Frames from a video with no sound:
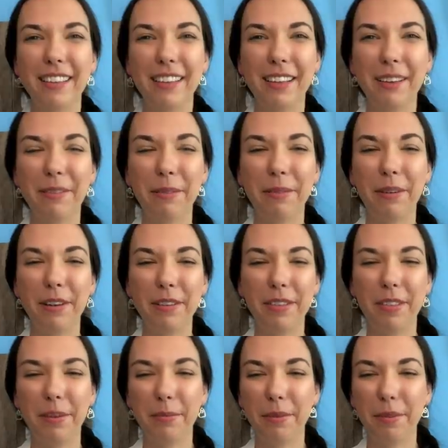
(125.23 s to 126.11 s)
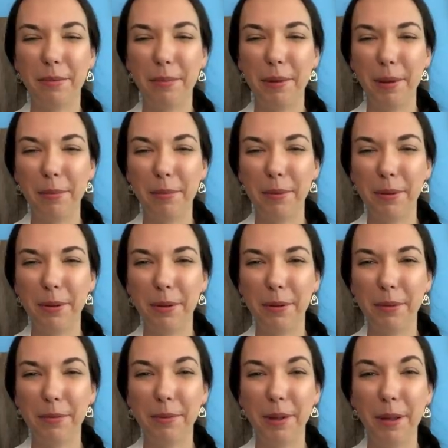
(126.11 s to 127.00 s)
to them and watch them with people
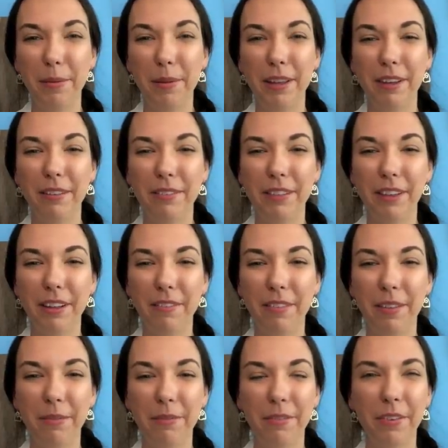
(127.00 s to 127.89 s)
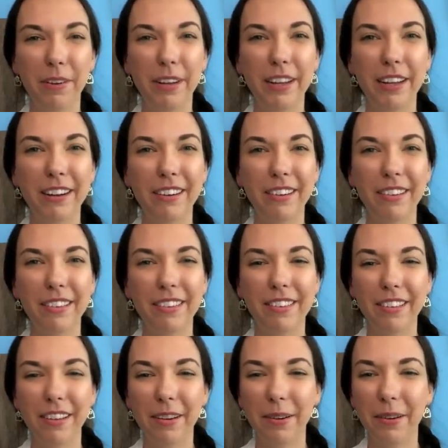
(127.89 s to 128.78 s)
who maybe have loved them for years.
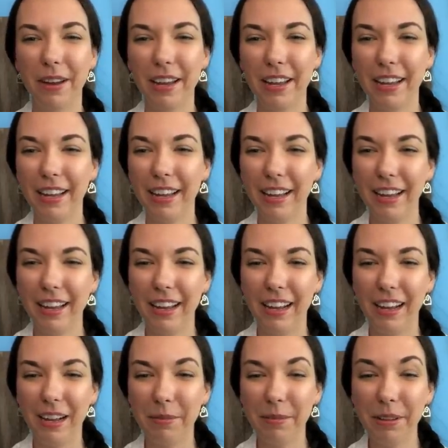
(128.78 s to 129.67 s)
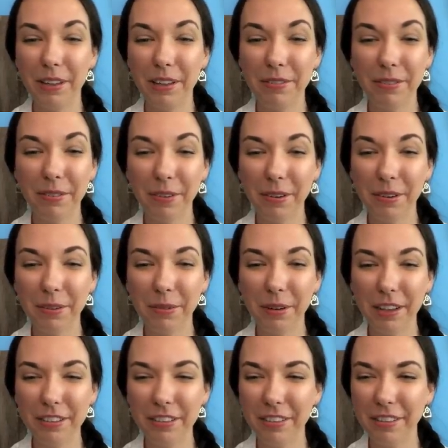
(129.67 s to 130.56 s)
So I'm looking forward to
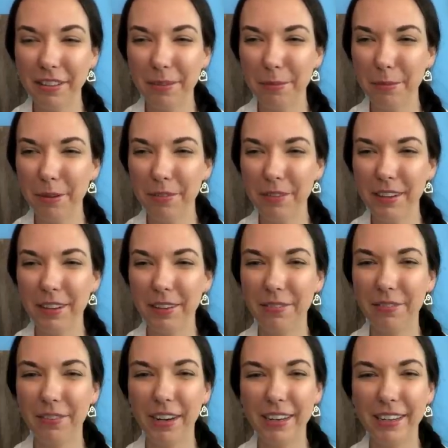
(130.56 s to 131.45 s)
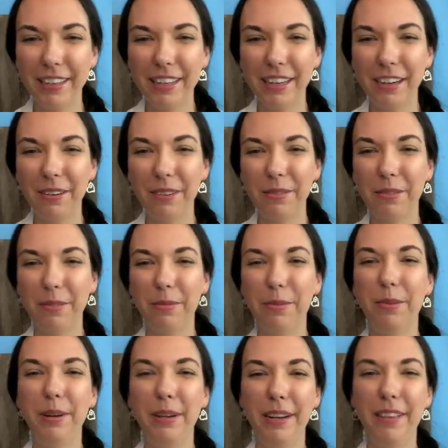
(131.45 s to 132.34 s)
watching this movie and finding out
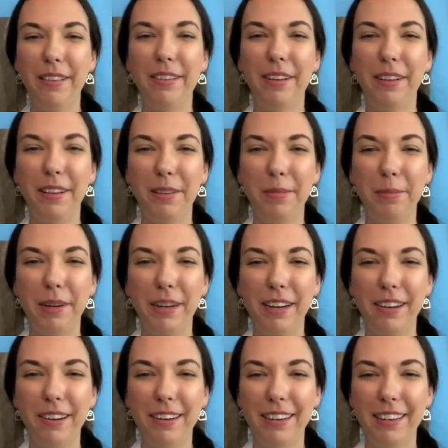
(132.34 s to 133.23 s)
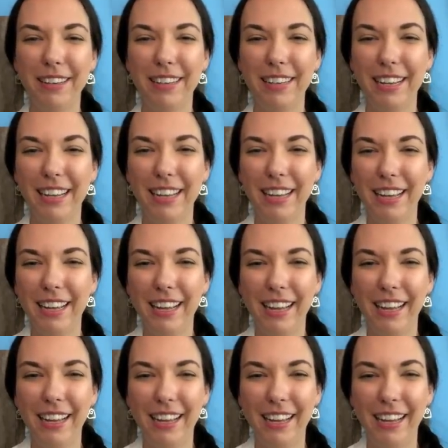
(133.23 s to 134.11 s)
what it's all about and
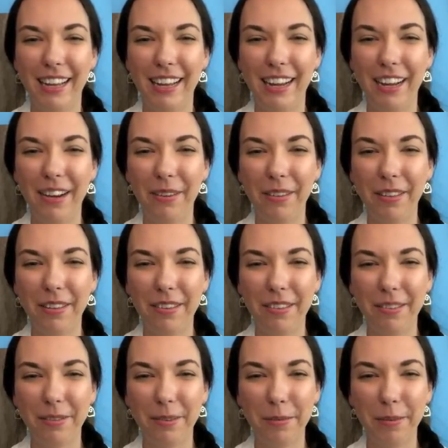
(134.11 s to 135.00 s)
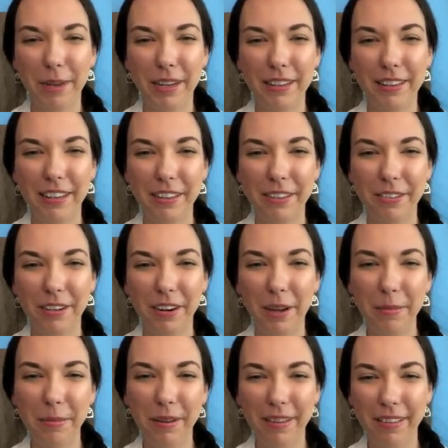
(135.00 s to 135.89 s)
how this romantic
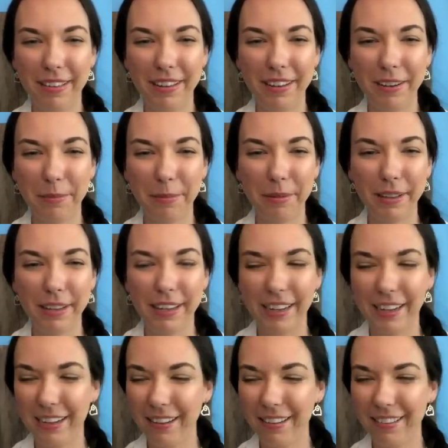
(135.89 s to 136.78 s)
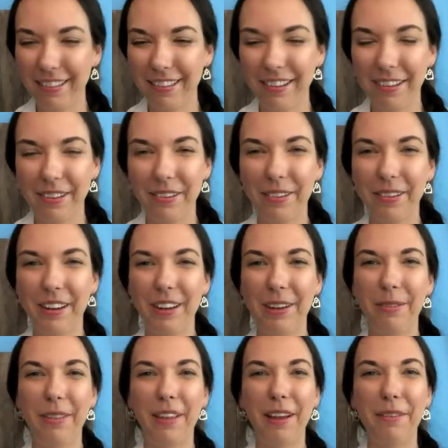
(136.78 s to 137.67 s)
drama is going to play out. So
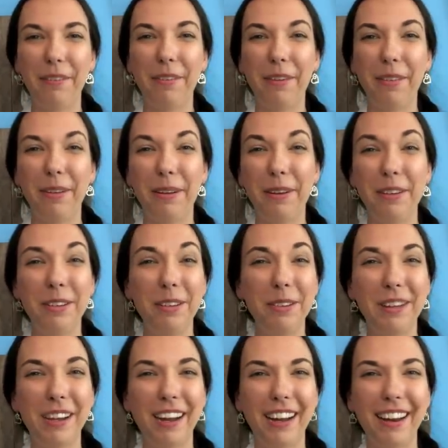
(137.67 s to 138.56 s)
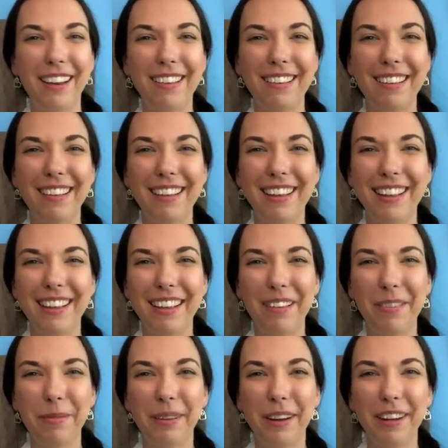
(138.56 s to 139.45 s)
without further ado, guys,
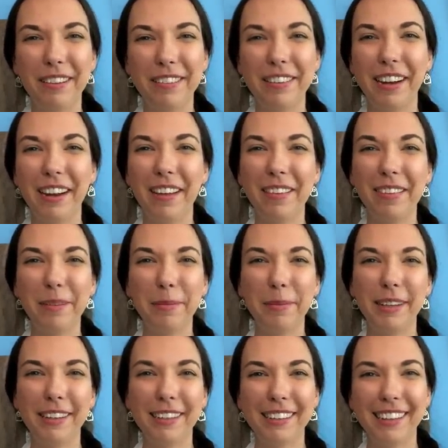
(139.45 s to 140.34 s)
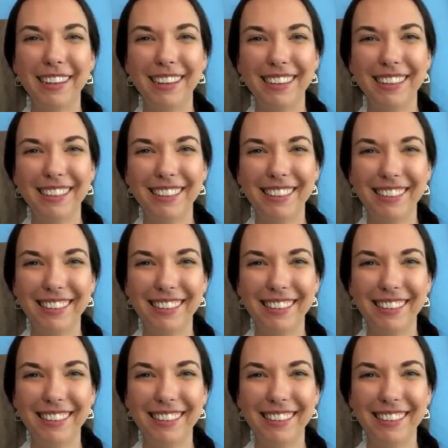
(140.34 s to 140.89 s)
let's watch Casablanca.